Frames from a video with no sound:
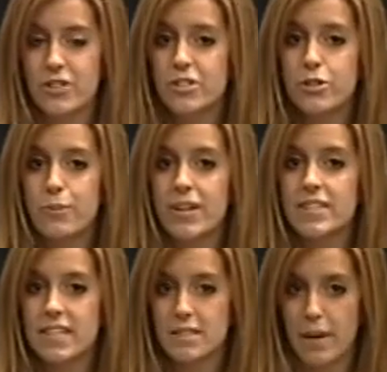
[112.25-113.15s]

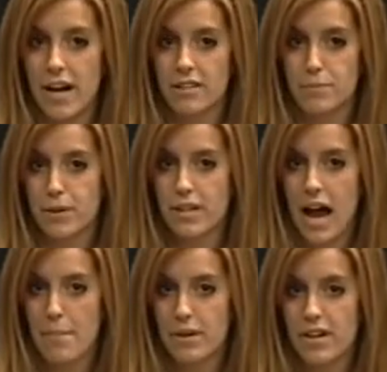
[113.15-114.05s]
2.6 pounds per
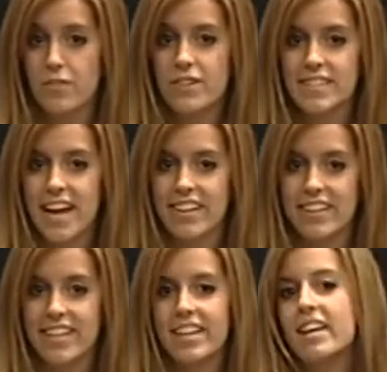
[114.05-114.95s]
capita of
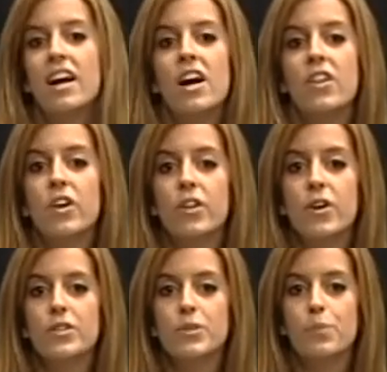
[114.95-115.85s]
recycling. The
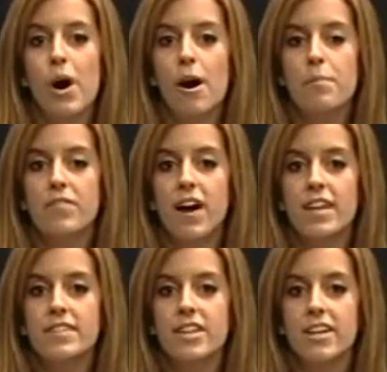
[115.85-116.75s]
closed swap
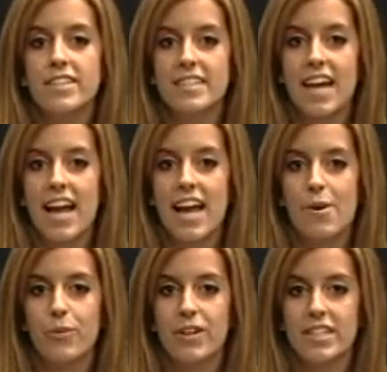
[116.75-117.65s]
event started today
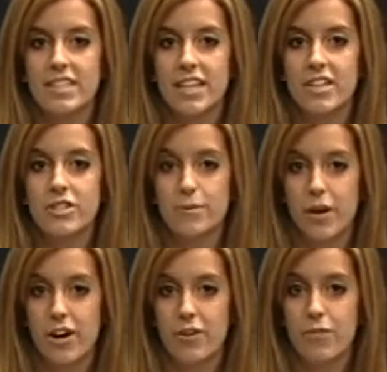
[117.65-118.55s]
and will continue
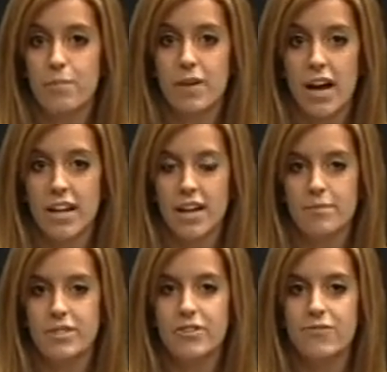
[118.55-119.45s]
tomorrow from 9
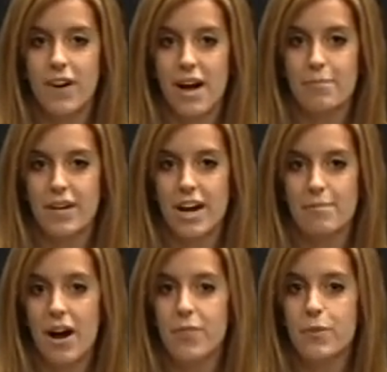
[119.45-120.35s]
a.m. to 5 p.m.
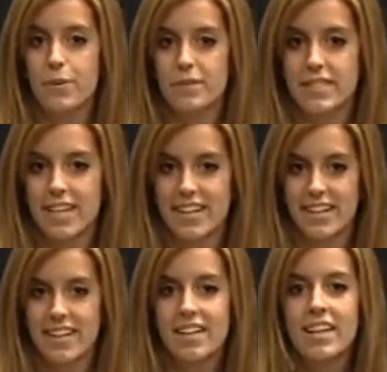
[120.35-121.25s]
at the Women's
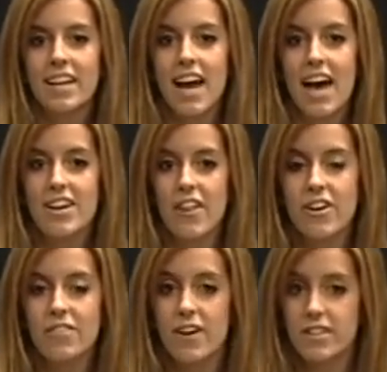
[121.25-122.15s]
Center.
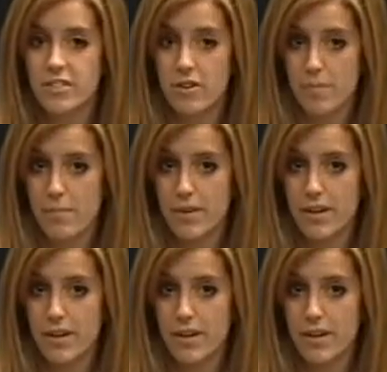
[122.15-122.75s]
Another event to remember